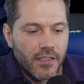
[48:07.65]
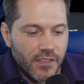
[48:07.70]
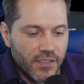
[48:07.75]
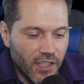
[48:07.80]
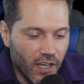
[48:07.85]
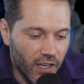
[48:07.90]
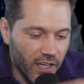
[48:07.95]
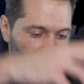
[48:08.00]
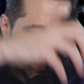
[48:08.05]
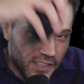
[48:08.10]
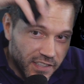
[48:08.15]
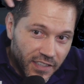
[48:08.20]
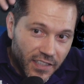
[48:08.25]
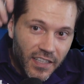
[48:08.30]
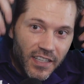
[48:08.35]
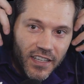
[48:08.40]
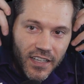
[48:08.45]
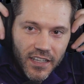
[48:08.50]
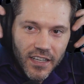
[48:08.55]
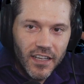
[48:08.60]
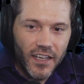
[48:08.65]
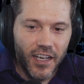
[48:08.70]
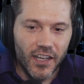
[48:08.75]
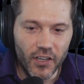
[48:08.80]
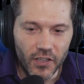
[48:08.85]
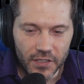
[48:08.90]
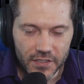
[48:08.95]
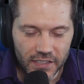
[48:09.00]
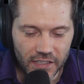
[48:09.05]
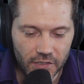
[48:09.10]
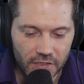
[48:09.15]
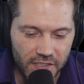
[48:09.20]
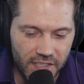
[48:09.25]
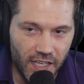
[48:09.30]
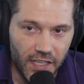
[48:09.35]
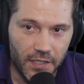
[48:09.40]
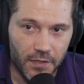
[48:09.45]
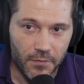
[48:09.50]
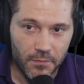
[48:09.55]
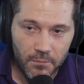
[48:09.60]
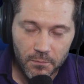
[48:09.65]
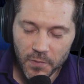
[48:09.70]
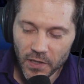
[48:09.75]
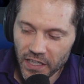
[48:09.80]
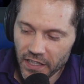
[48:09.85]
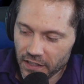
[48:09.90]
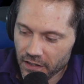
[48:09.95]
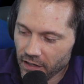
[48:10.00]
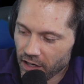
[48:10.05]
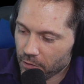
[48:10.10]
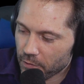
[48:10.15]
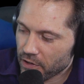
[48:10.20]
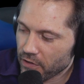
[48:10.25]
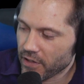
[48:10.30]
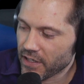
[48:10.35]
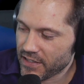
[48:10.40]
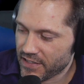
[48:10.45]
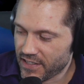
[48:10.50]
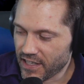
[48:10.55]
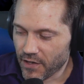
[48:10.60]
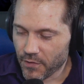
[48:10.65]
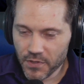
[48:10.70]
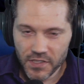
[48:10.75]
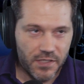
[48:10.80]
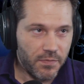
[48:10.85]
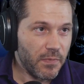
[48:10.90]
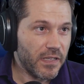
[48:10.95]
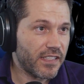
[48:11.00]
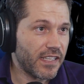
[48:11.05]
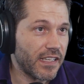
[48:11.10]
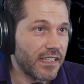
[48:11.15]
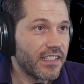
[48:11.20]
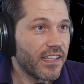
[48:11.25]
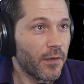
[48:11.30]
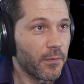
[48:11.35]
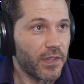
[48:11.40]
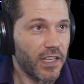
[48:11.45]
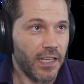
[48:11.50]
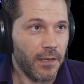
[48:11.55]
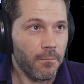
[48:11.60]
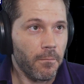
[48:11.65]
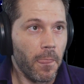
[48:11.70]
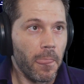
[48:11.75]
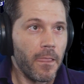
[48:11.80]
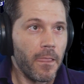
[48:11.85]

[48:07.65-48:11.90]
Sorry. I know it was a little sudden, but I realized I was missing something.